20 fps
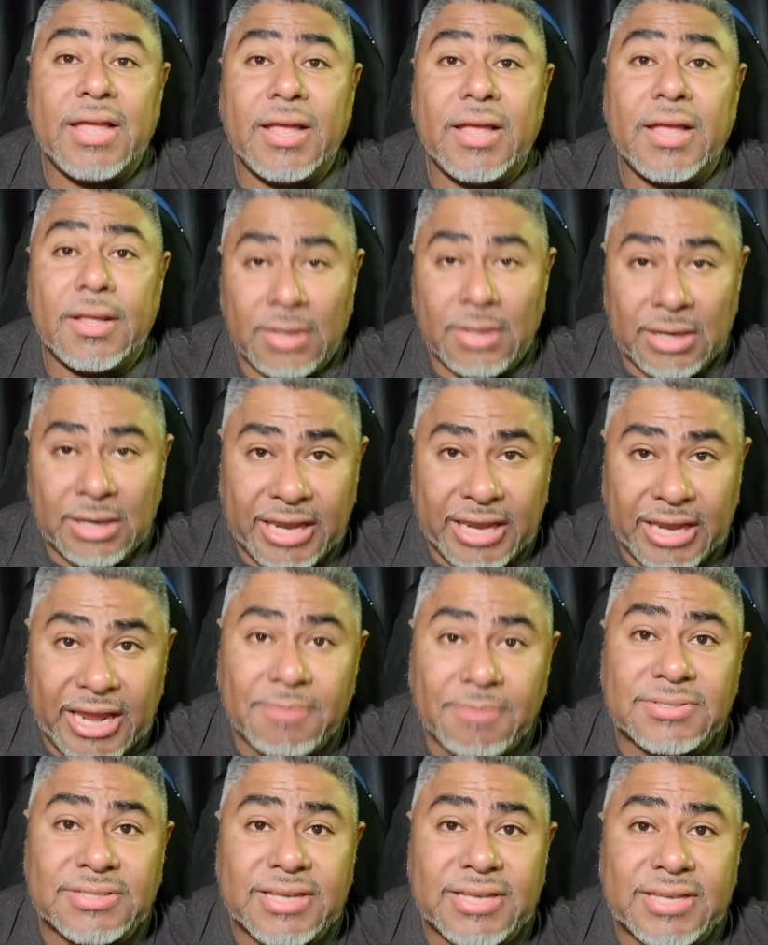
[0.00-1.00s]
Claim
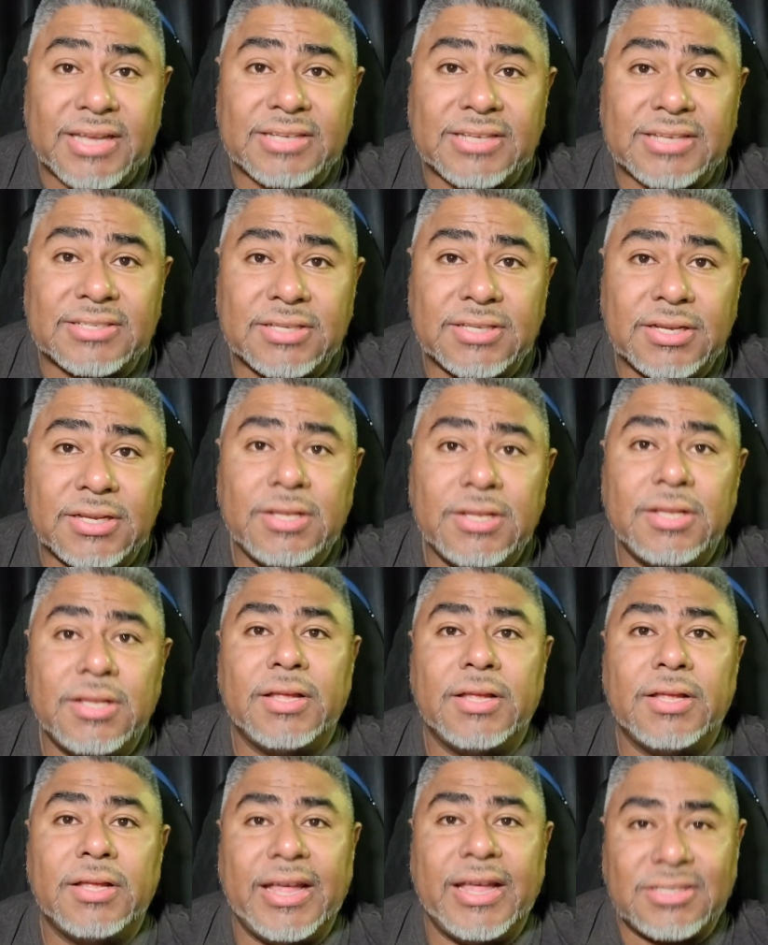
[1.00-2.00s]
says
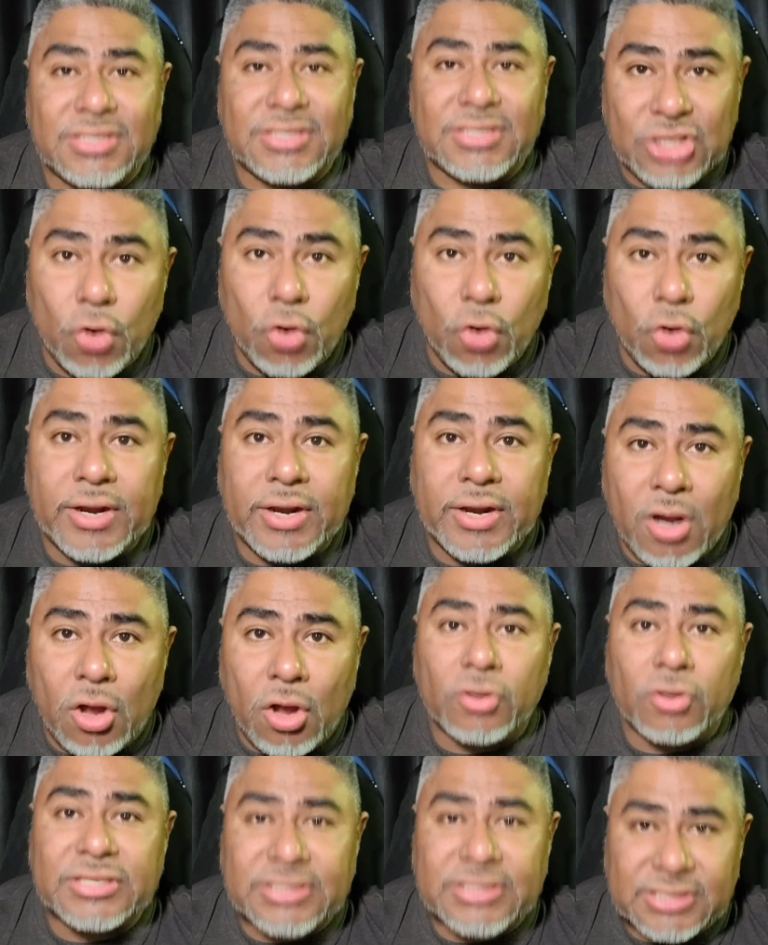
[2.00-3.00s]
it's noted
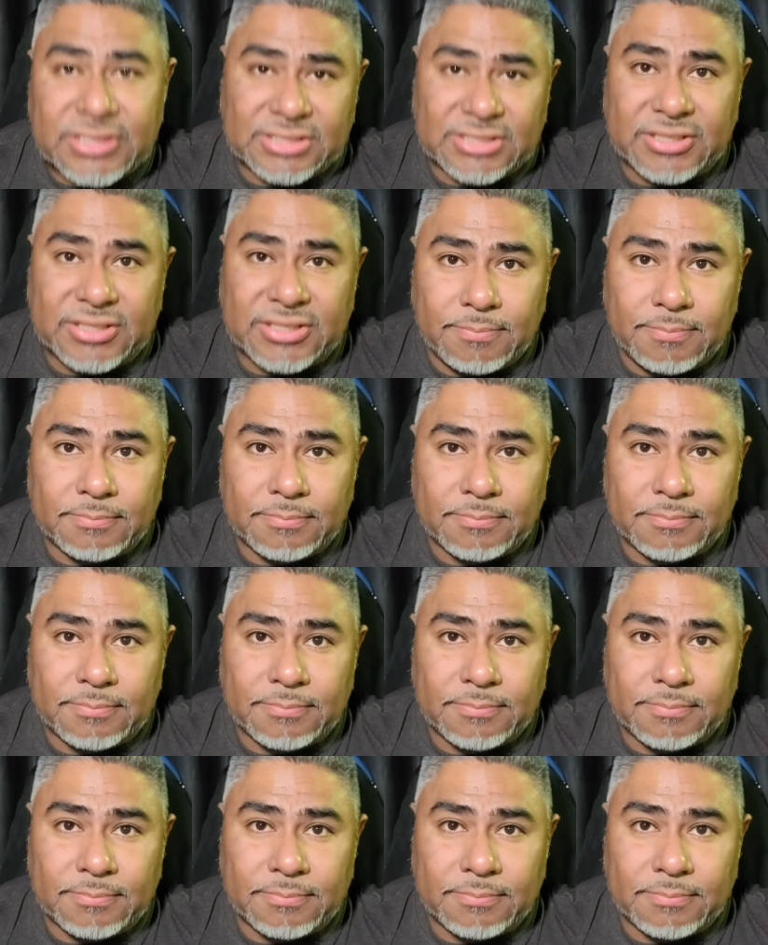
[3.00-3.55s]
on the system.